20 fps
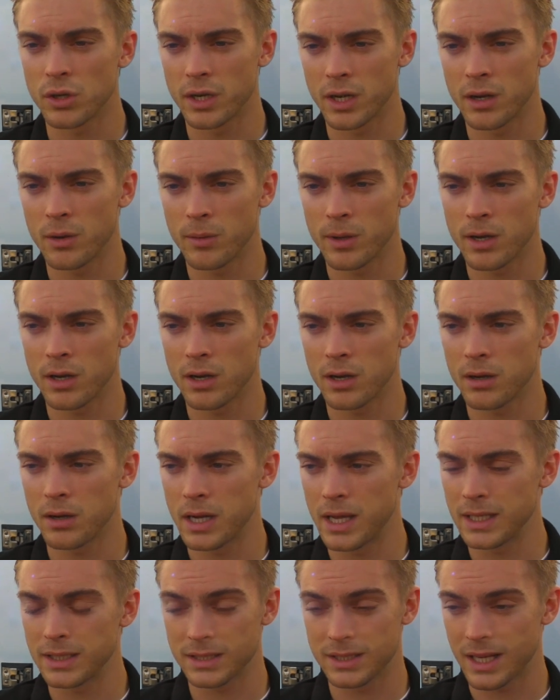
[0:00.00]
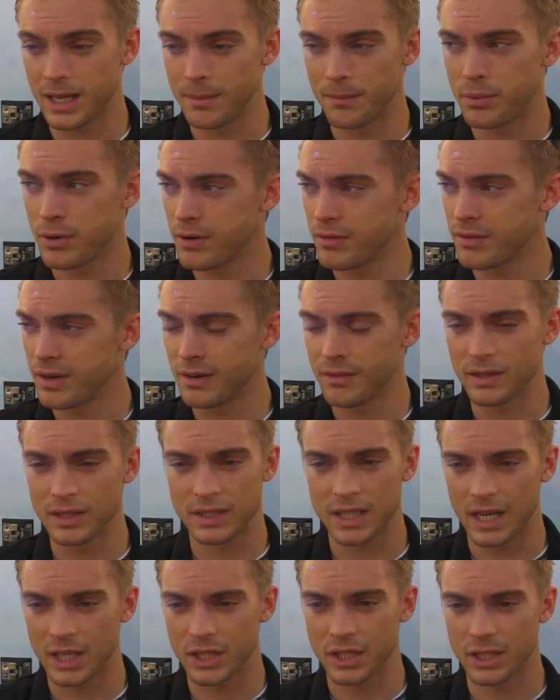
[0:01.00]
You know, we are, as I say, improving every
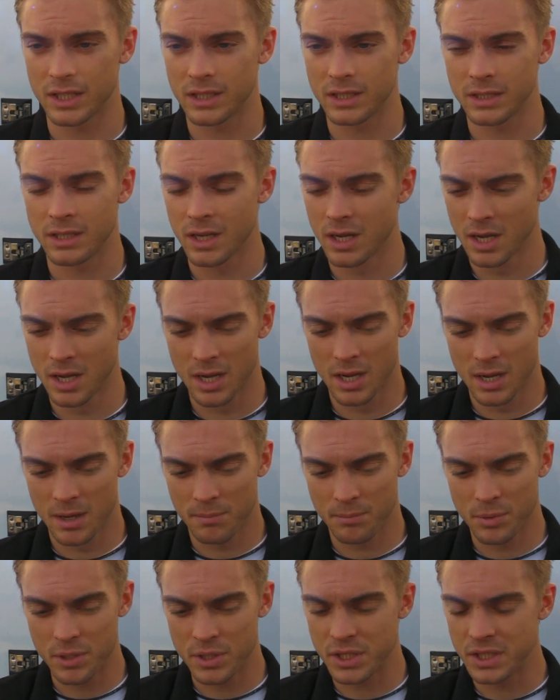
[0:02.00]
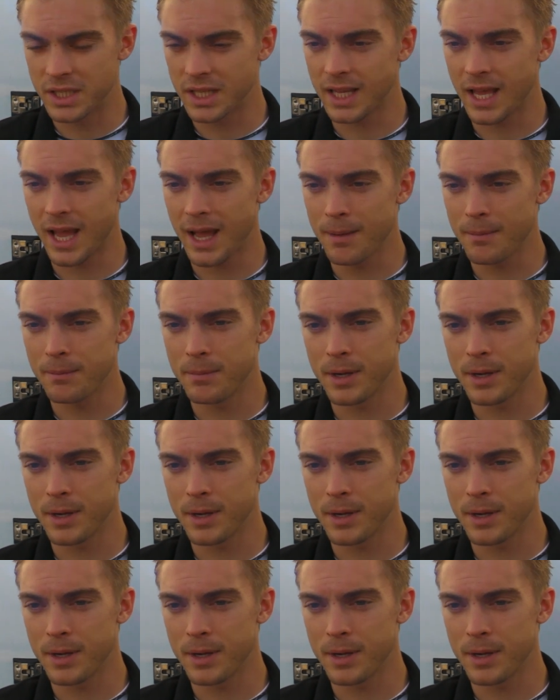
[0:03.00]
session and bridging the gap.